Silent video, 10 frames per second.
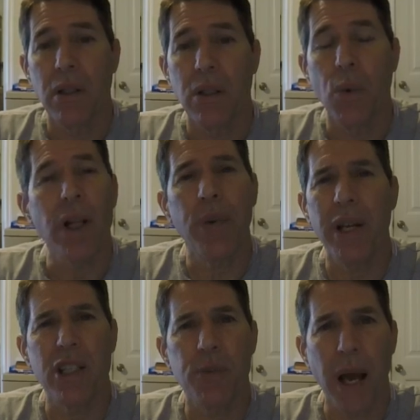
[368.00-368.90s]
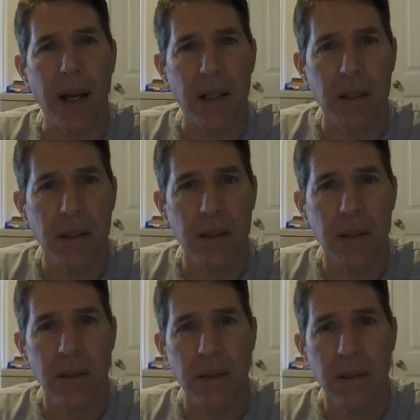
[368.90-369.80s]
What can we expect
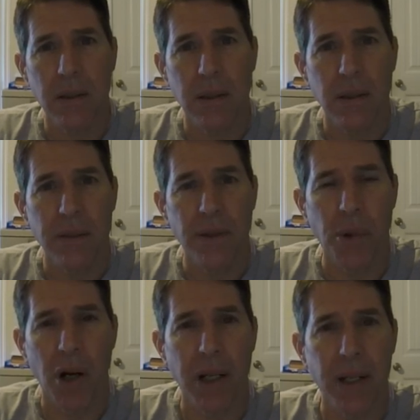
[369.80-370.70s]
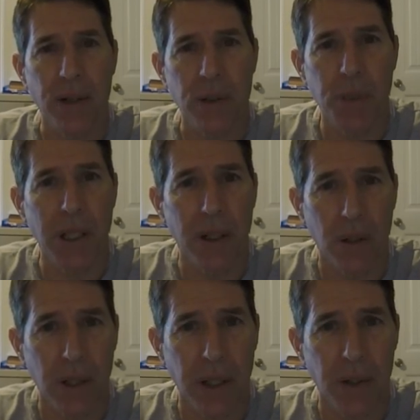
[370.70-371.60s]
from our leaders,
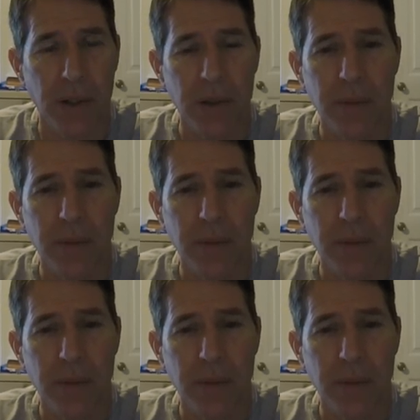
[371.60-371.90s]
political leaders?